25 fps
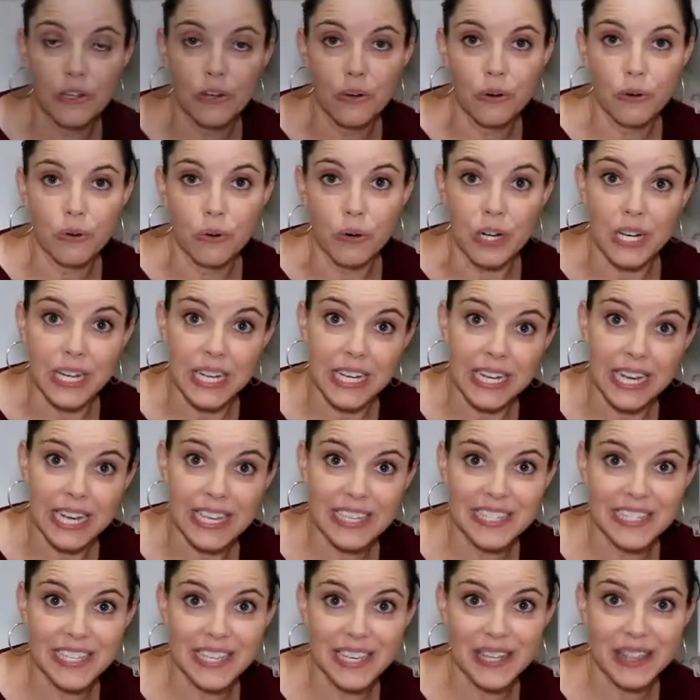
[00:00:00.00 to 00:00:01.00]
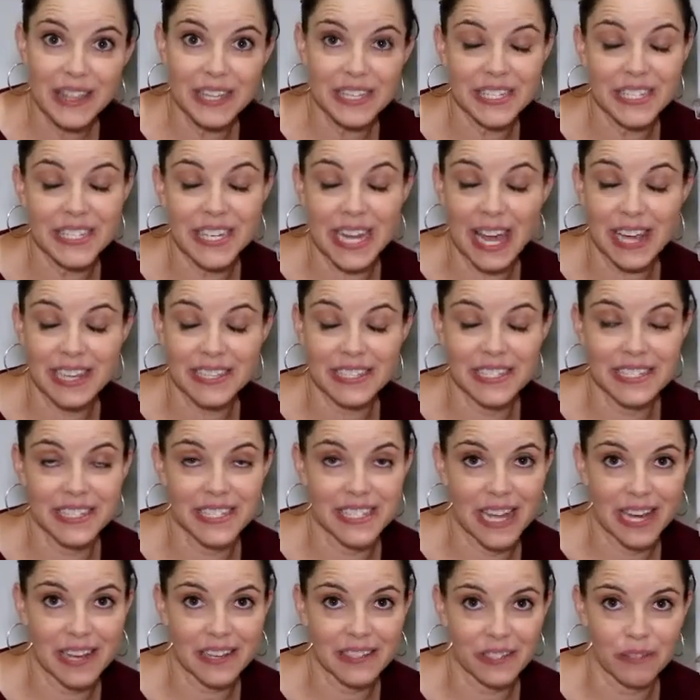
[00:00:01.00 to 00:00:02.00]
you're organizing the stacks and
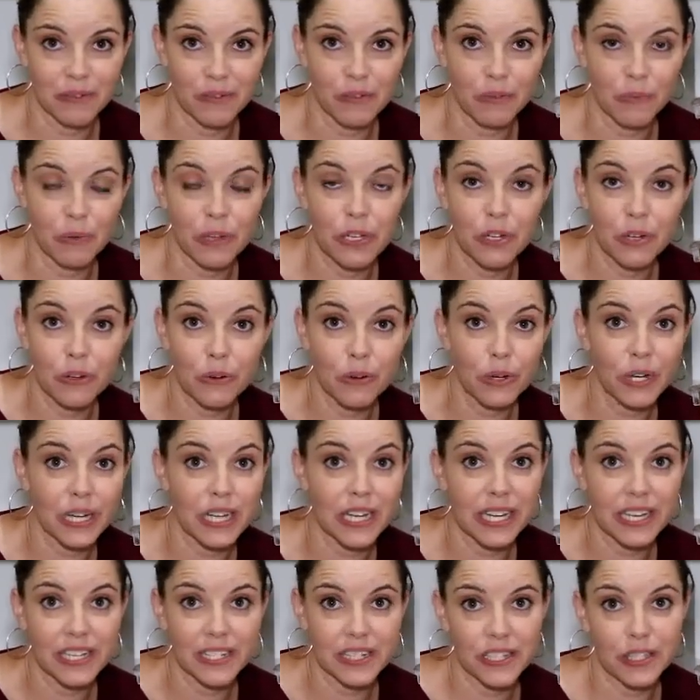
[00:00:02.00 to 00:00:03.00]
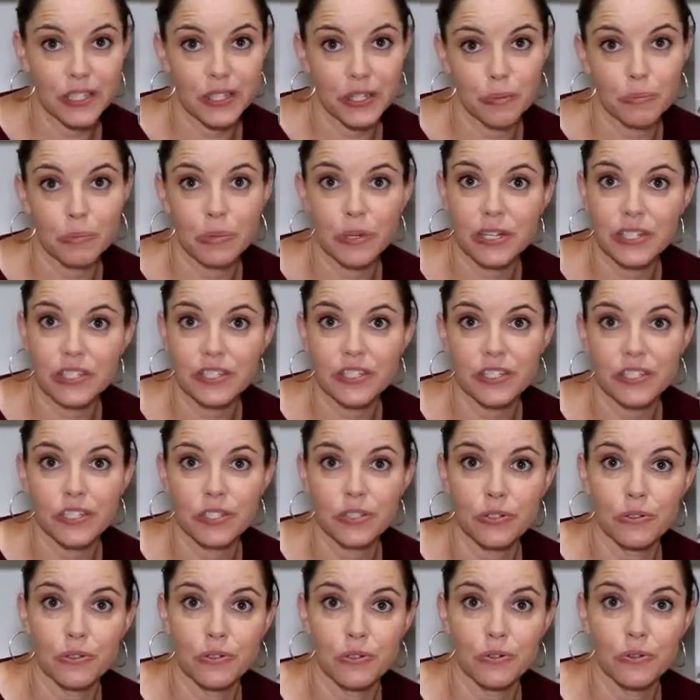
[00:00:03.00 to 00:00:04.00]
stacks of, when you're organizing your books
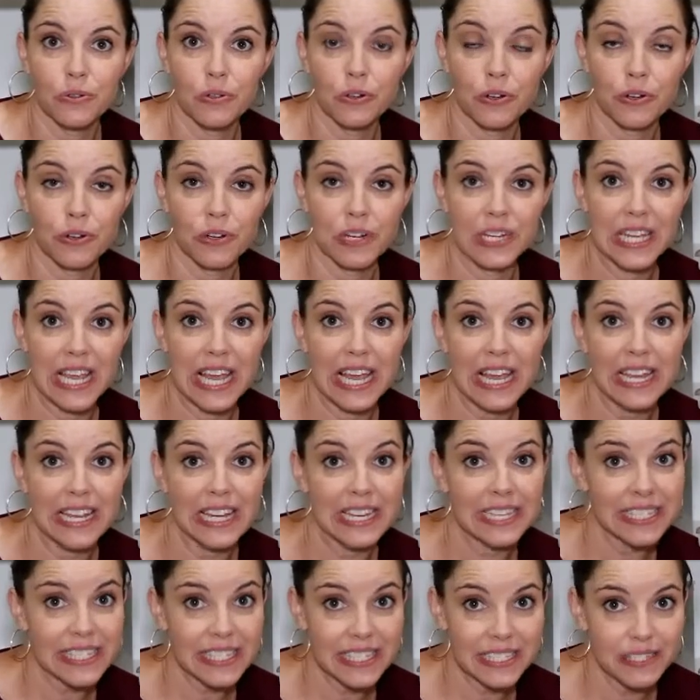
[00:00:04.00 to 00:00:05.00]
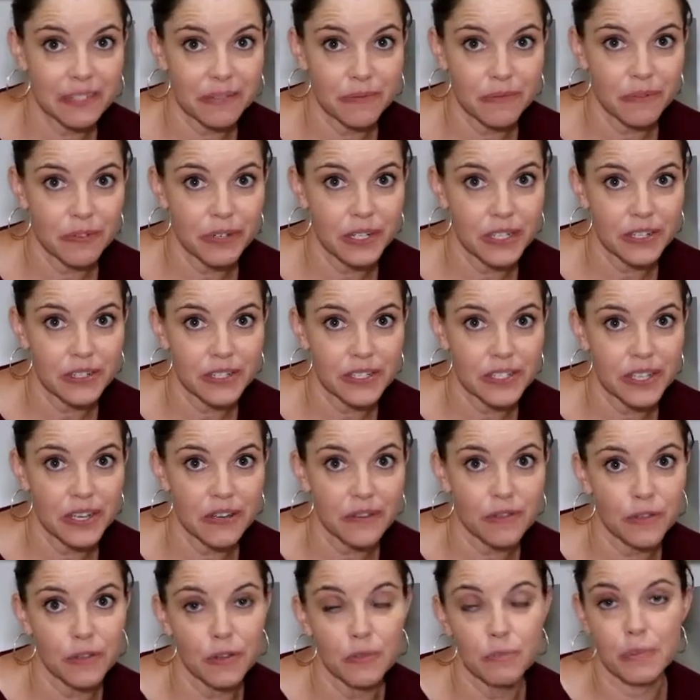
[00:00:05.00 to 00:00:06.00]
to create a system for
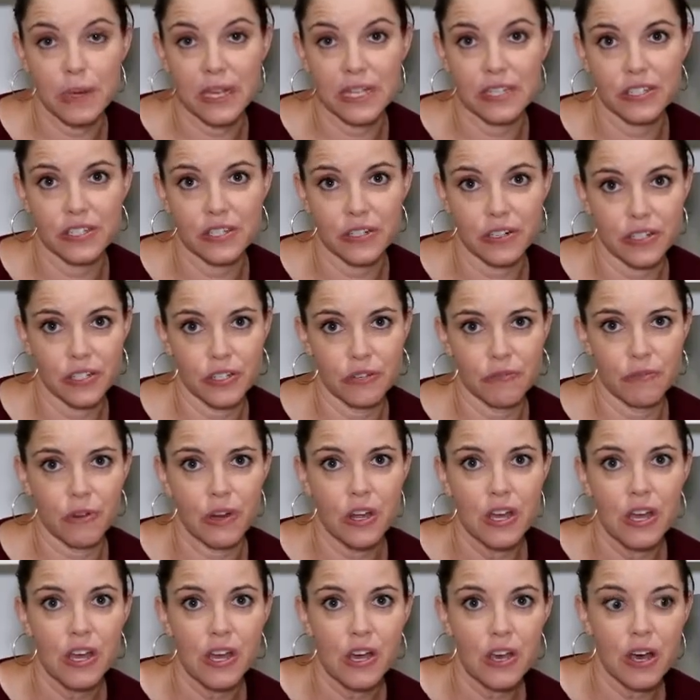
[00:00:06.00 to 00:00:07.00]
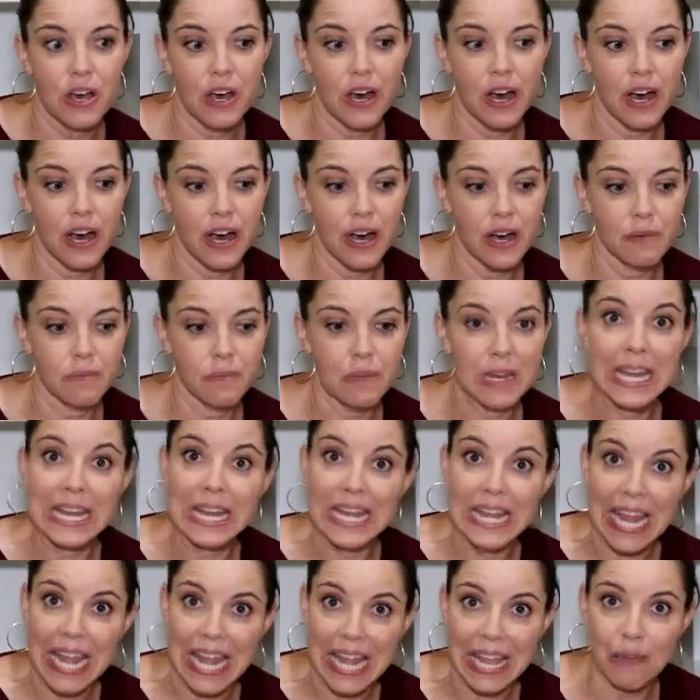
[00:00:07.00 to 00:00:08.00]
yourself, you might start to
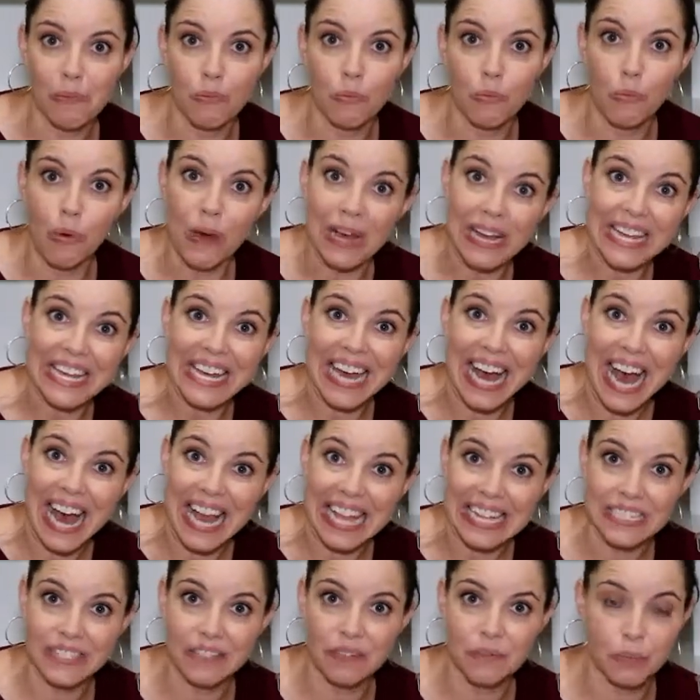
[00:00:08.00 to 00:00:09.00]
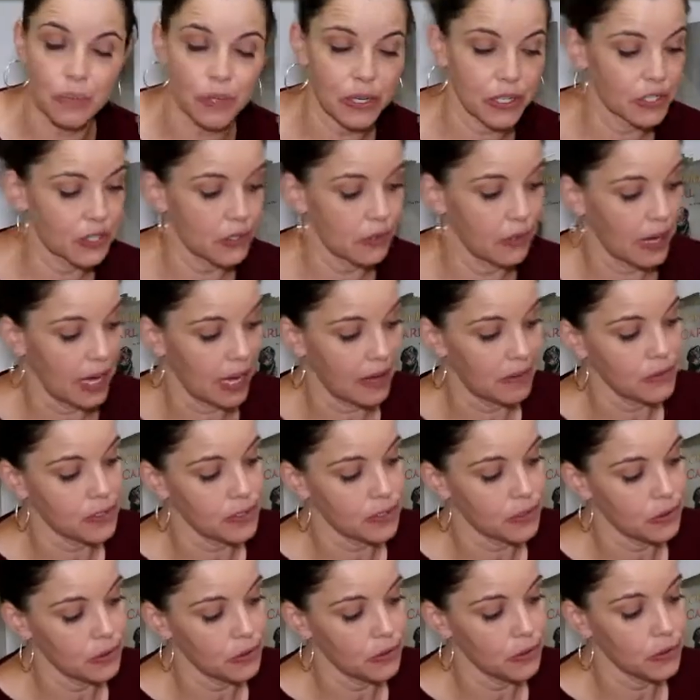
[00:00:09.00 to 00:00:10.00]
name what kinds of books you have.
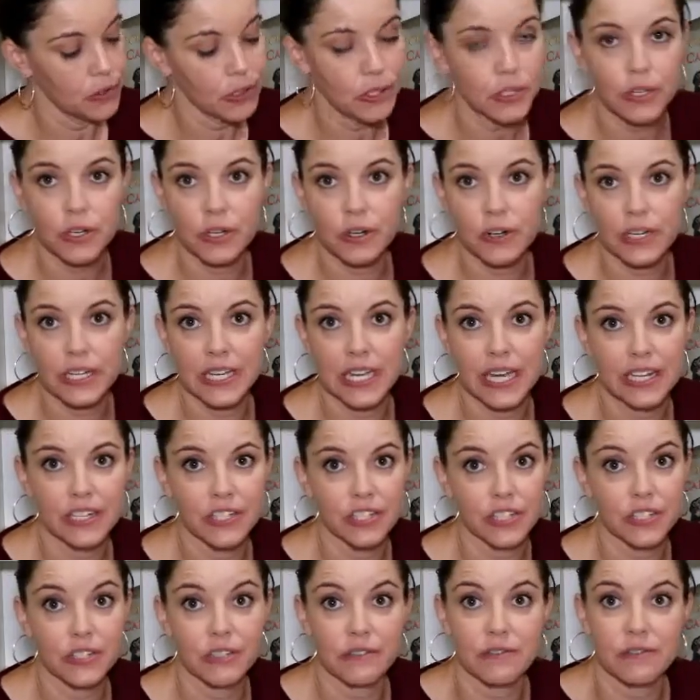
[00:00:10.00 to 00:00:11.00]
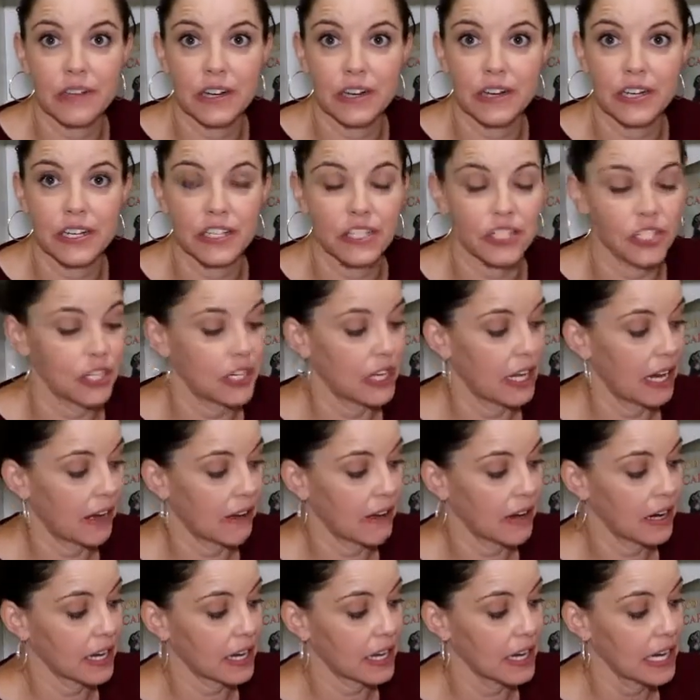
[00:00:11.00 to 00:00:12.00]
So you could create just a very
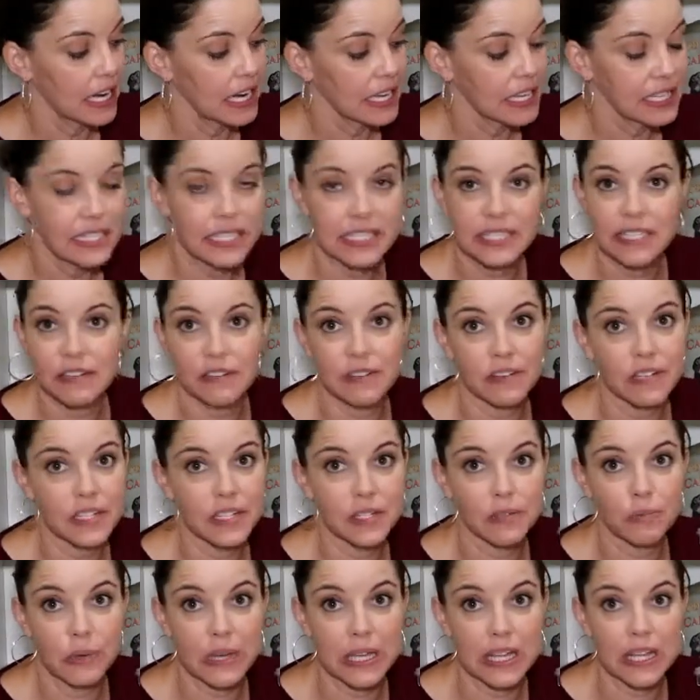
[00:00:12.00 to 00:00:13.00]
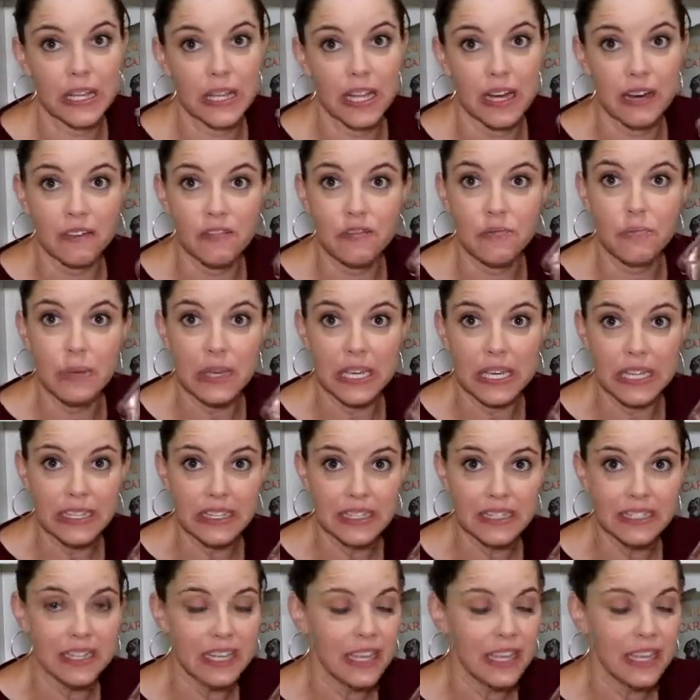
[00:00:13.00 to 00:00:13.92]
generic series we love bin,